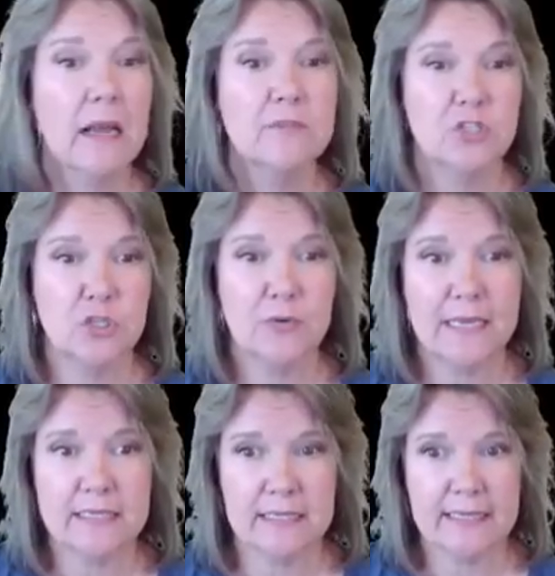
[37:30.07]
comes to you
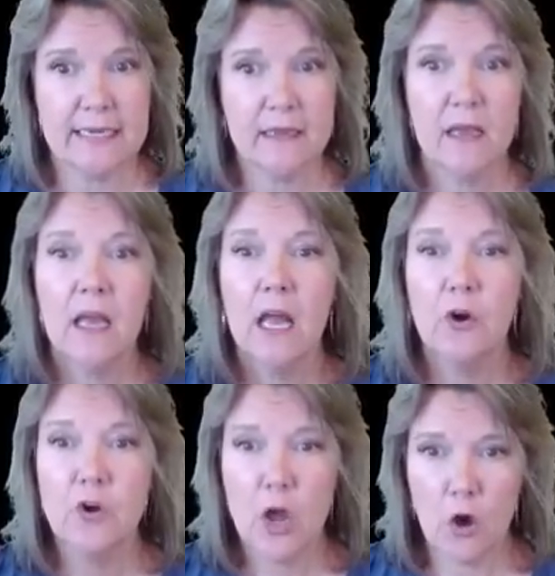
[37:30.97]
easily,
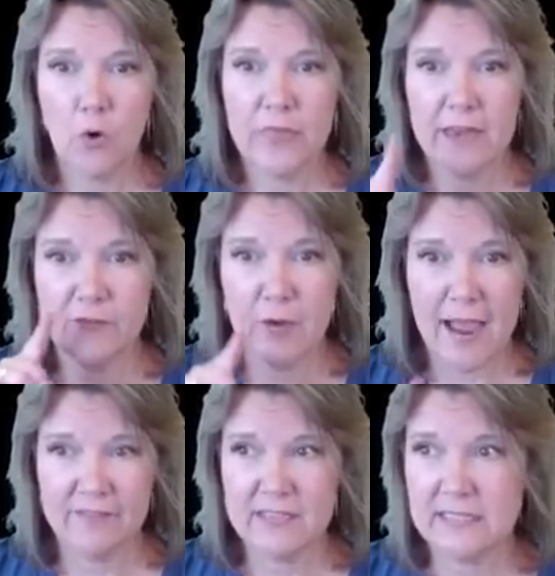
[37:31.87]
know that if you
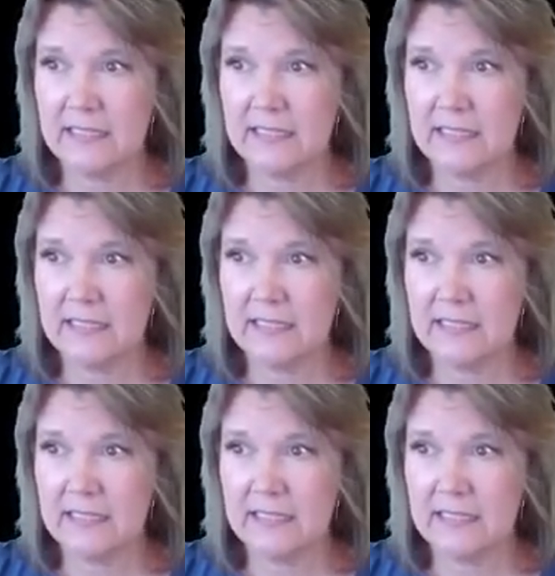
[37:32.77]
have this